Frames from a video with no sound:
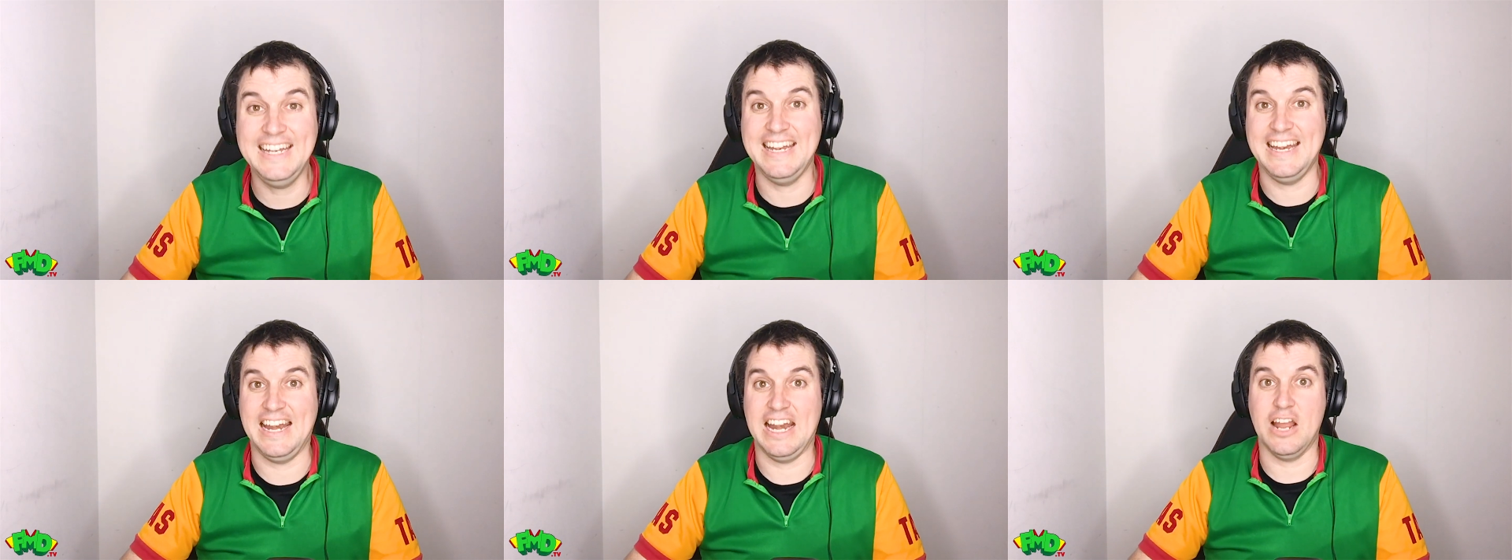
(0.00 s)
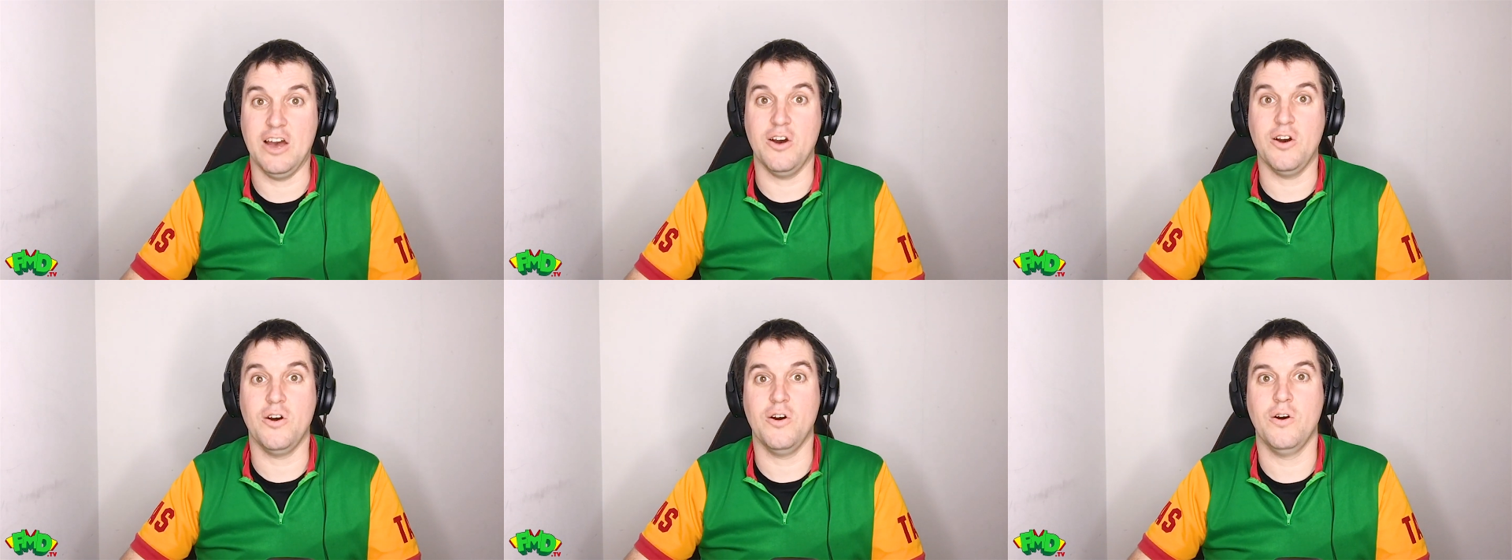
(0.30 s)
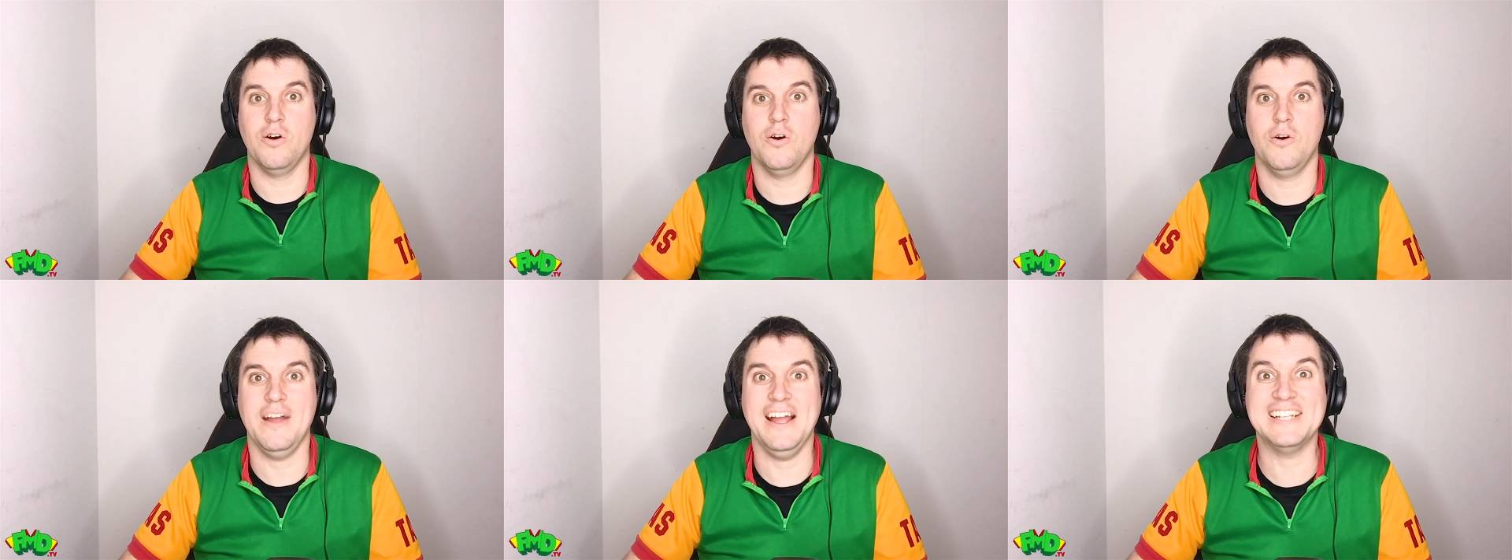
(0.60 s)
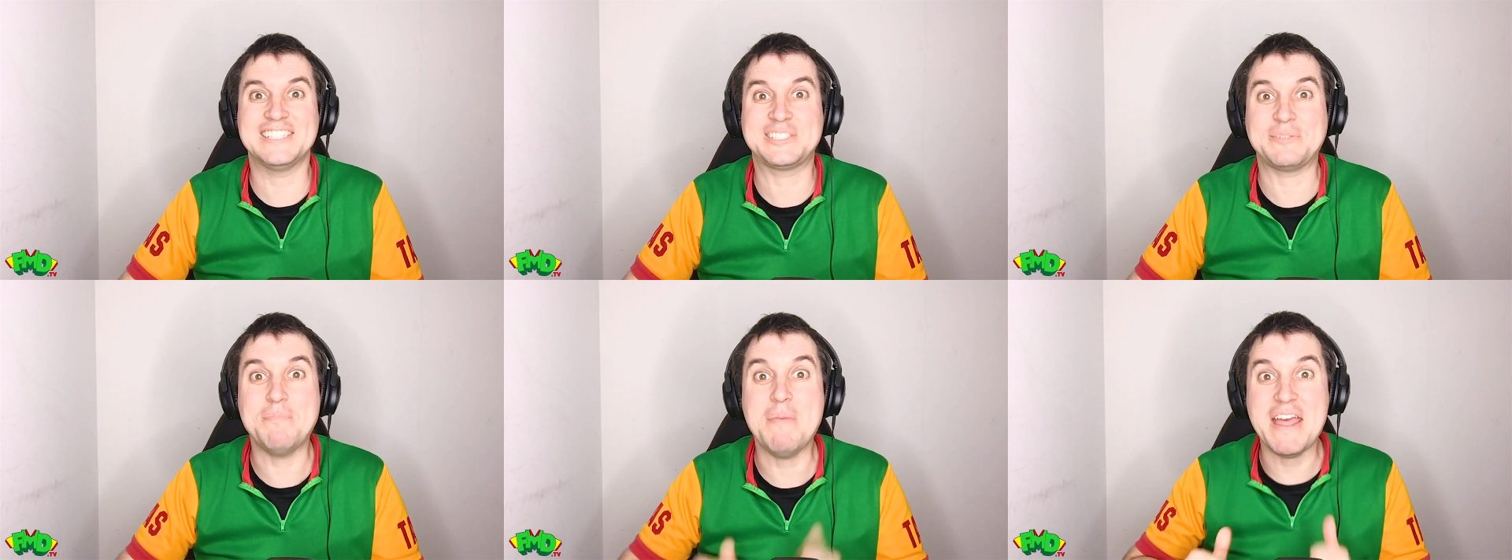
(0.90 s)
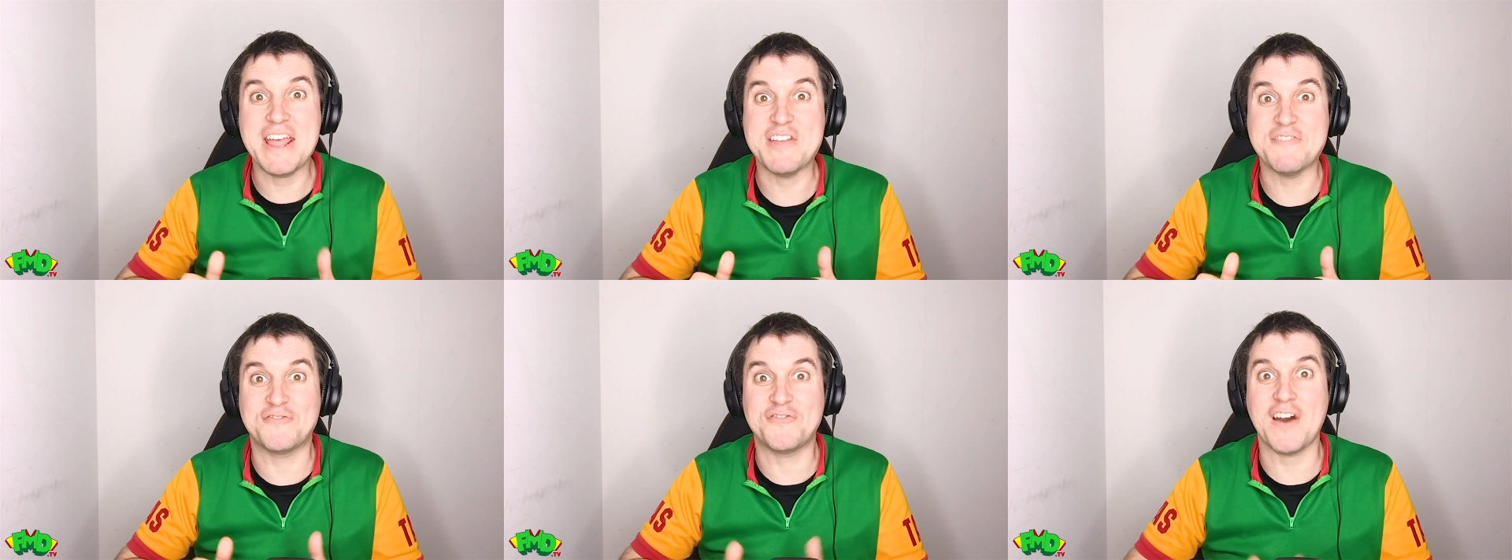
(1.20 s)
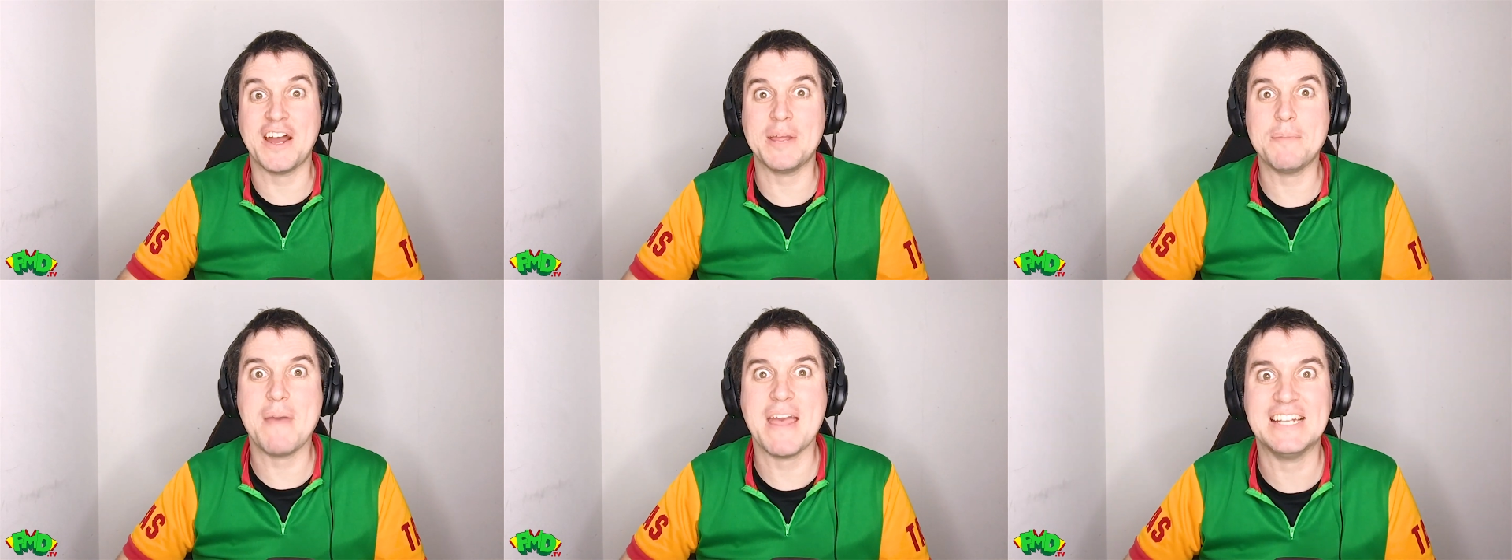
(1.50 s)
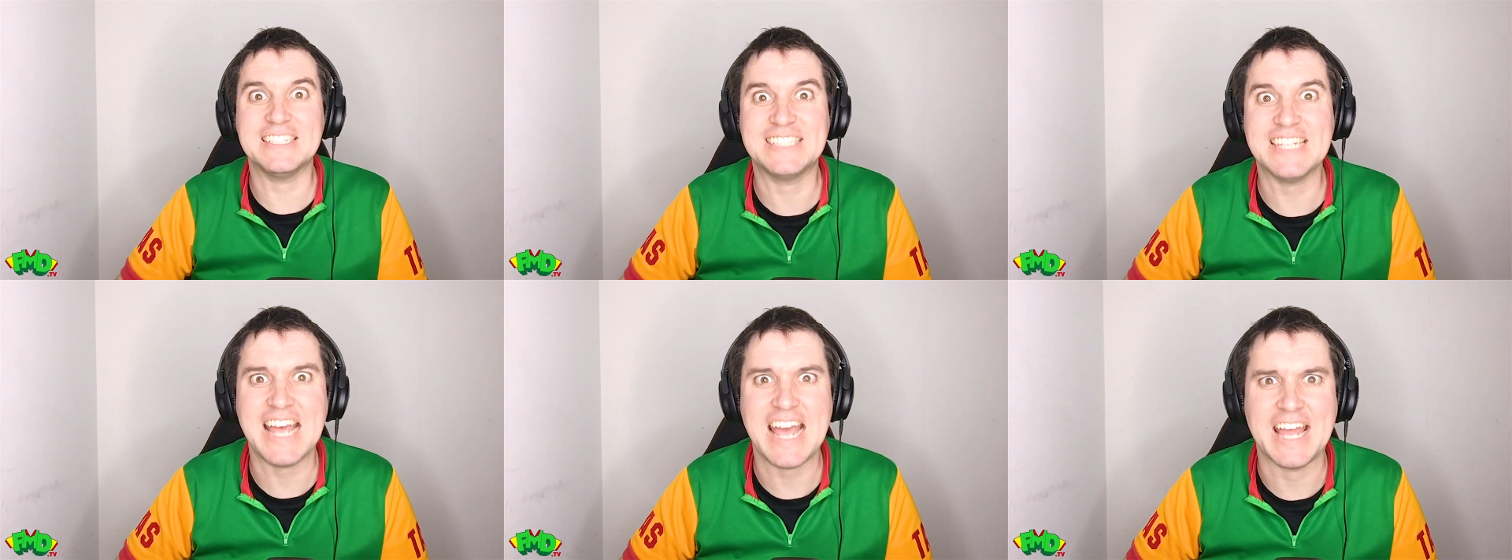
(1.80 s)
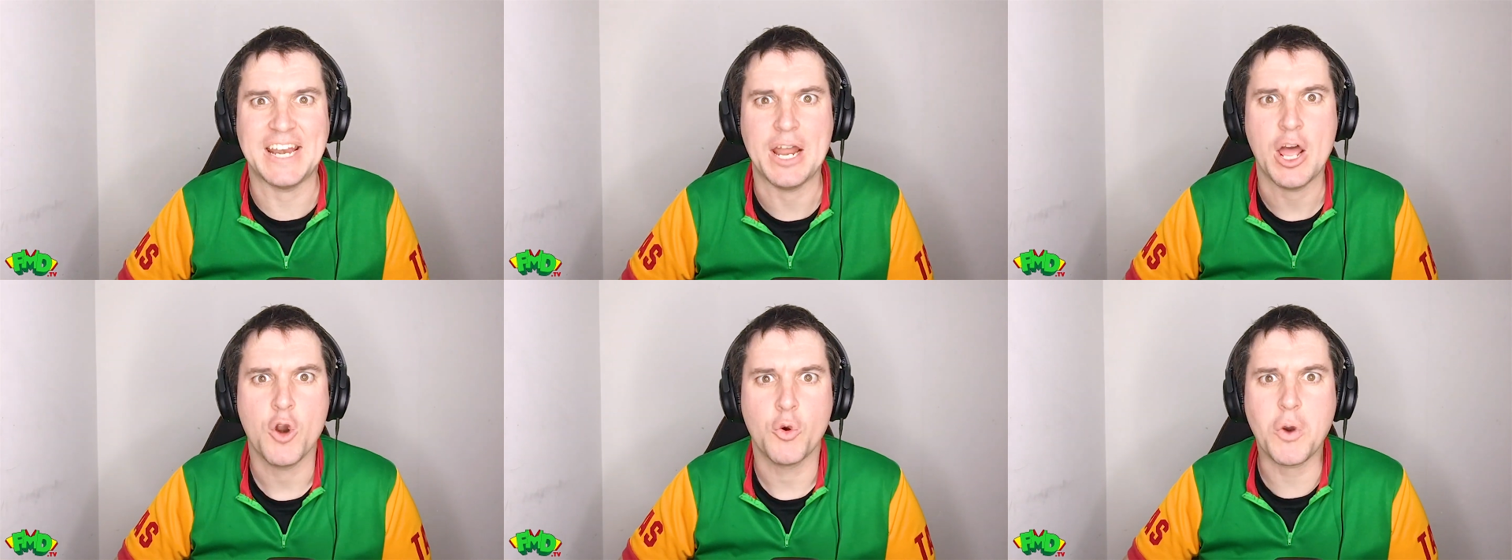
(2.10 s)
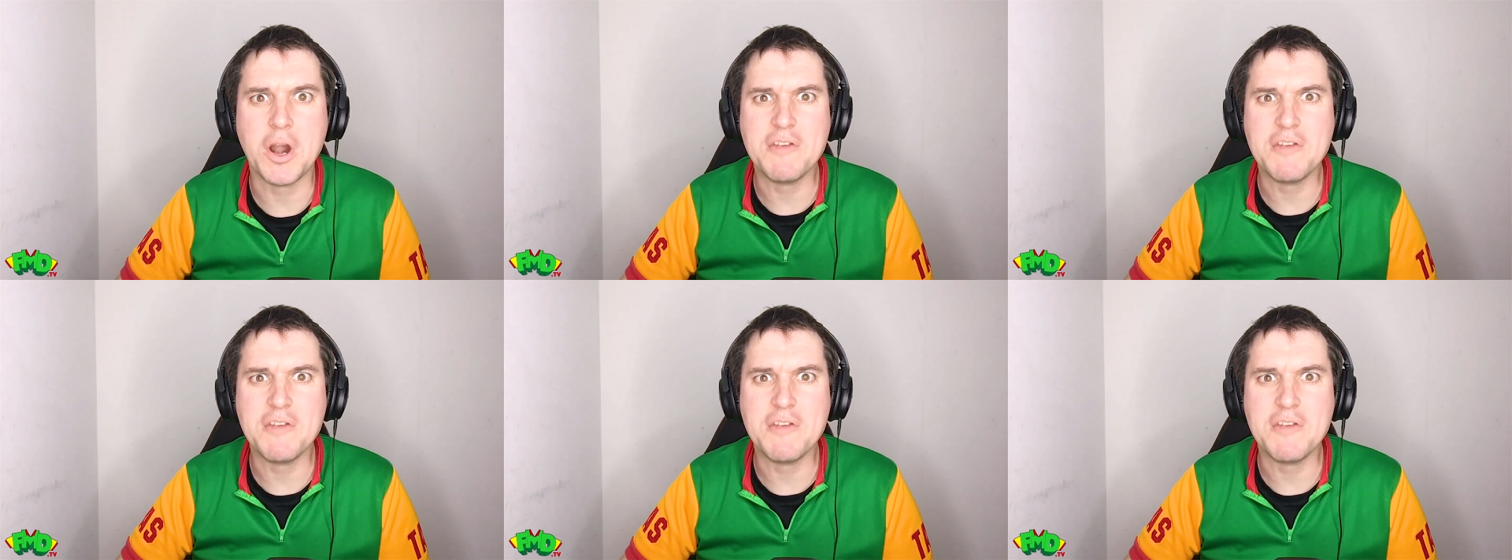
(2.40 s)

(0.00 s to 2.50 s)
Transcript: Hello, it's me, Funny Man Dan,